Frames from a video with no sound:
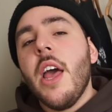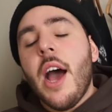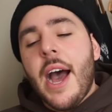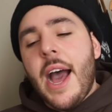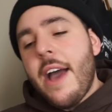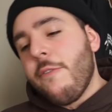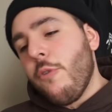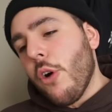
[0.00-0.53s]
I
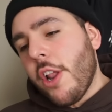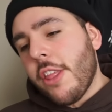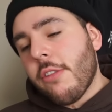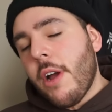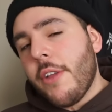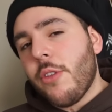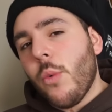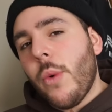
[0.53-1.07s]
have worn it
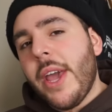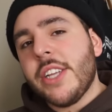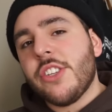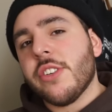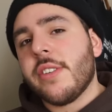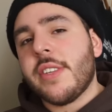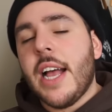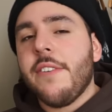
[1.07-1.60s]
throughout the week
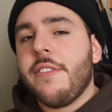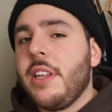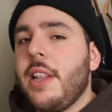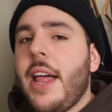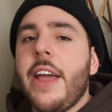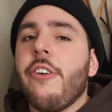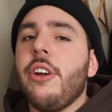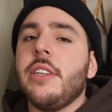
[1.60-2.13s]
just to have a
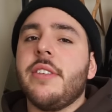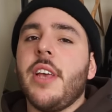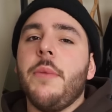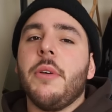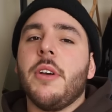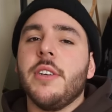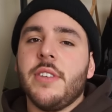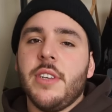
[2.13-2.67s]
layering tea
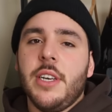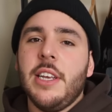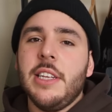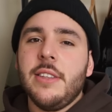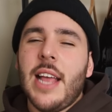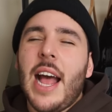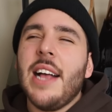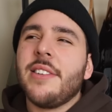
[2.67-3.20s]
because
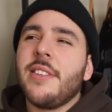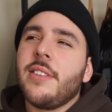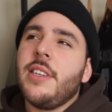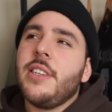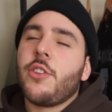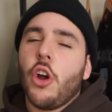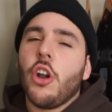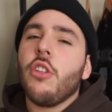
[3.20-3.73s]

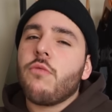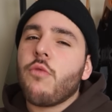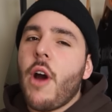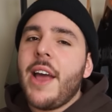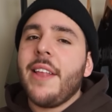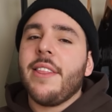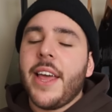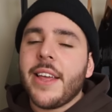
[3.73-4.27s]
it's got a
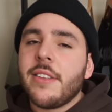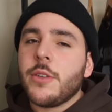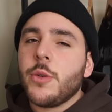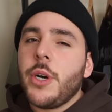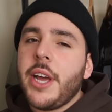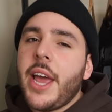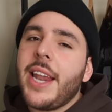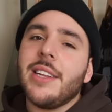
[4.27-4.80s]
right length to
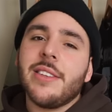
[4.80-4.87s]
it and